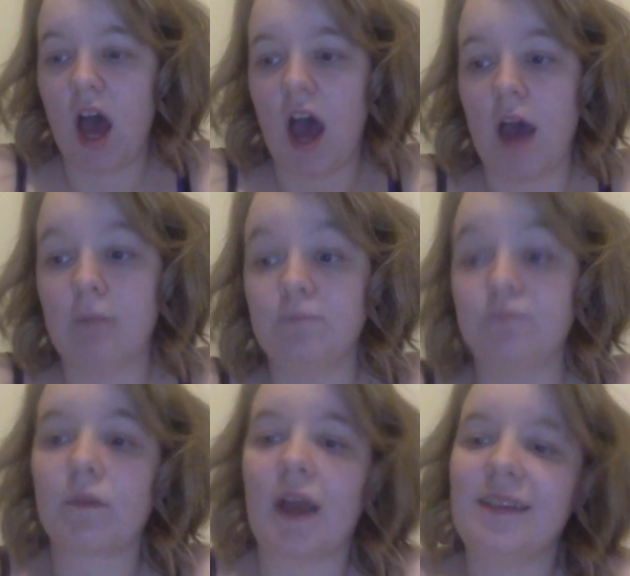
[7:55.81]
And
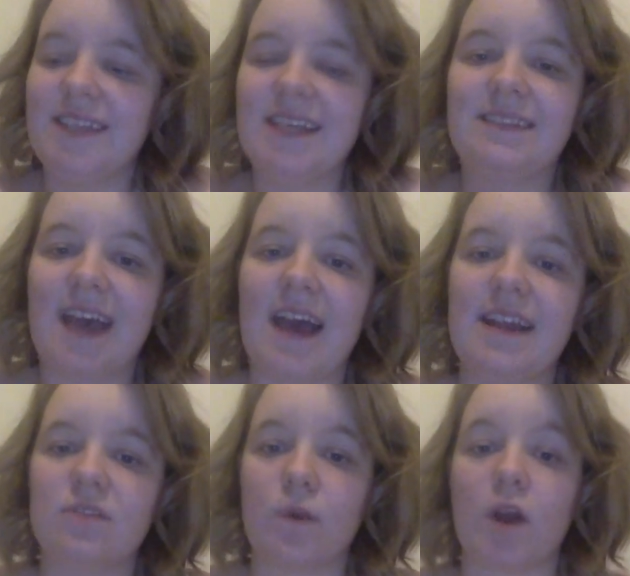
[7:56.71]
year
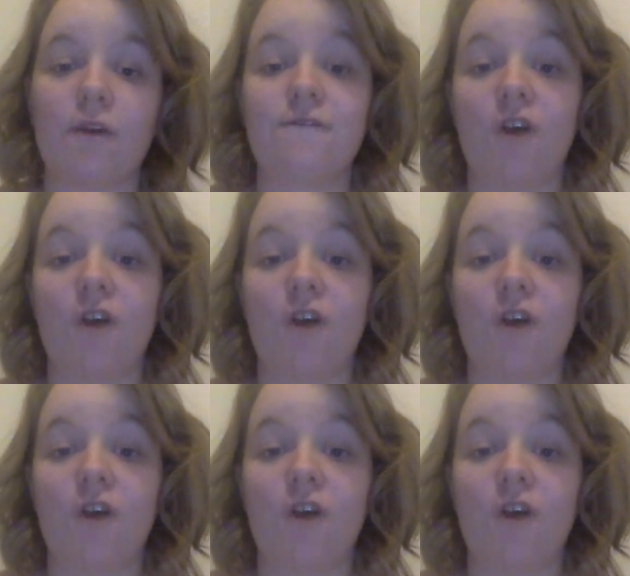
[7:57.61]
10 is when I